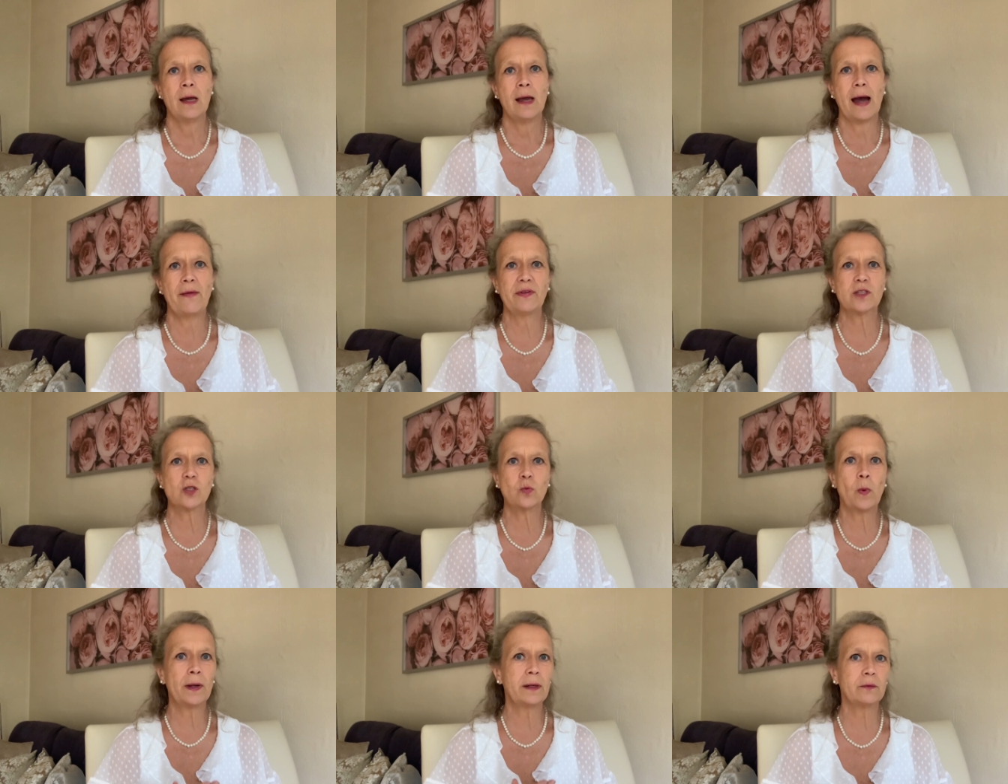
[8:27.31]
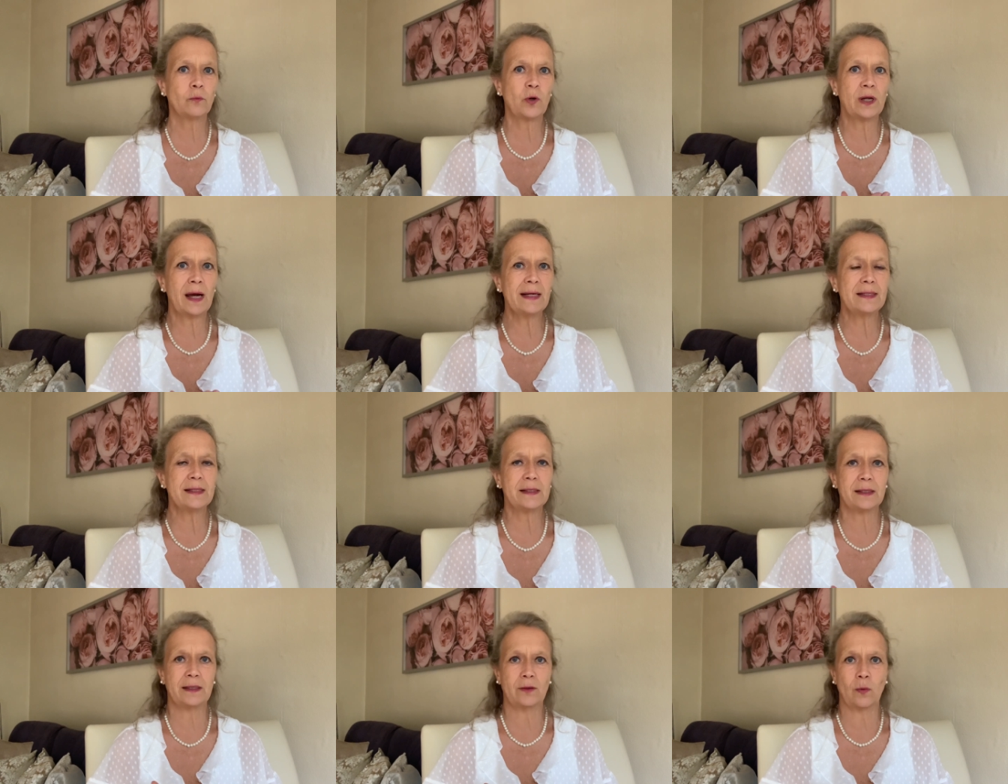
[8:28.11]
And this is what, what I
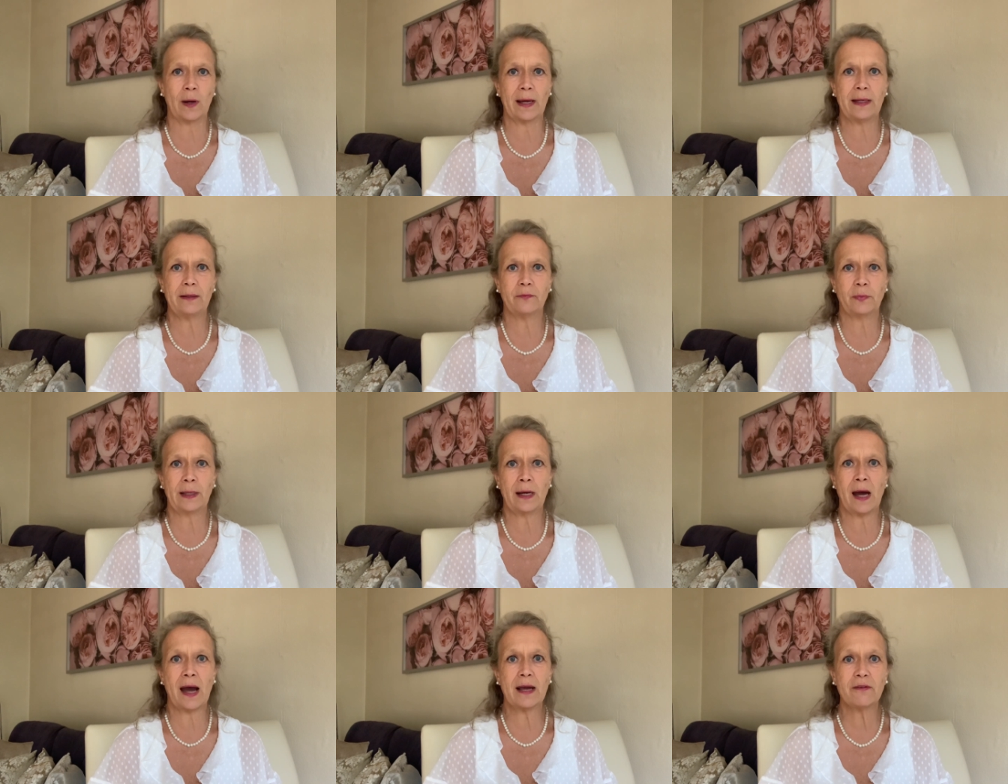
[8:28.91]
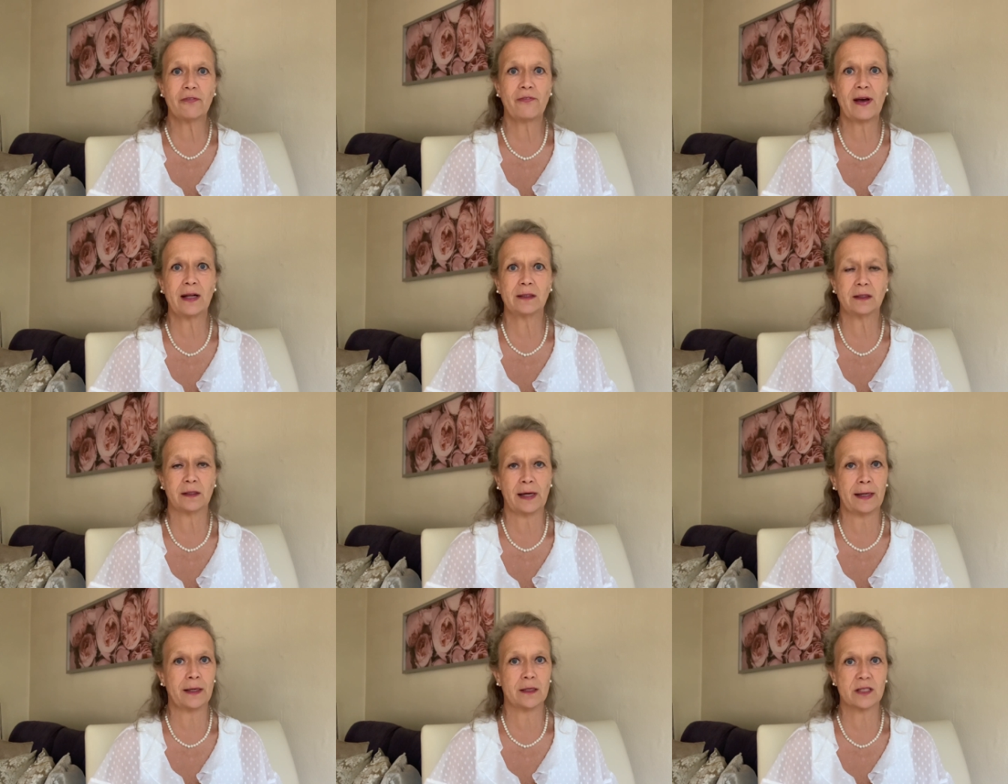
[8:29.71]
did in a way. When I felt
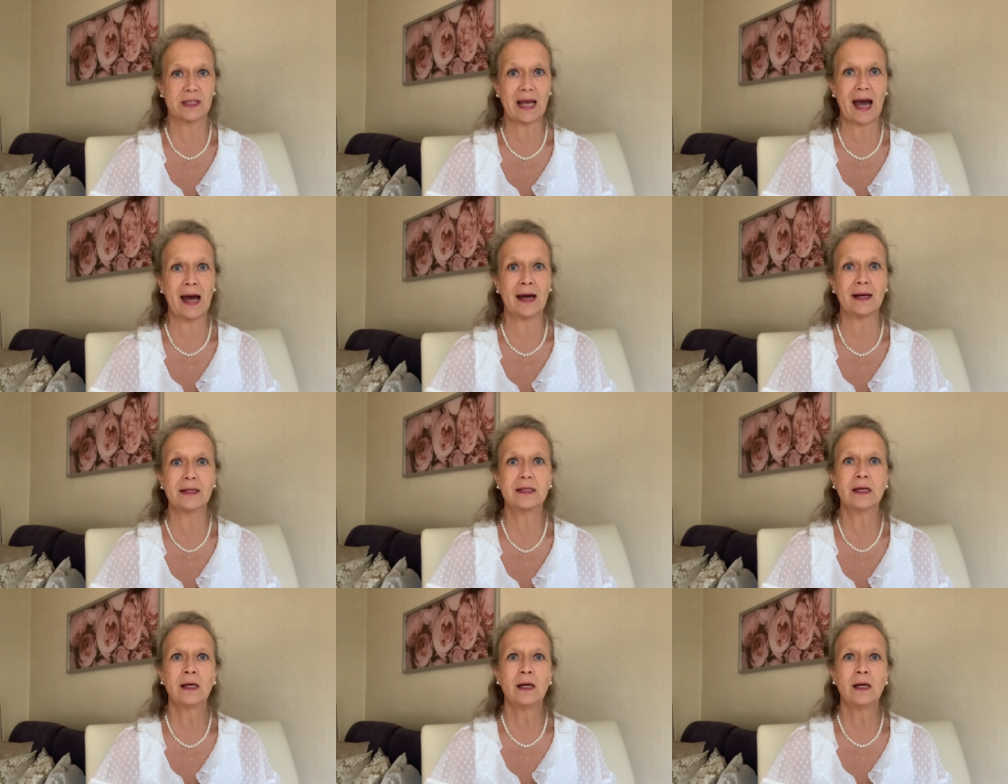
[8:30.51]
then sad,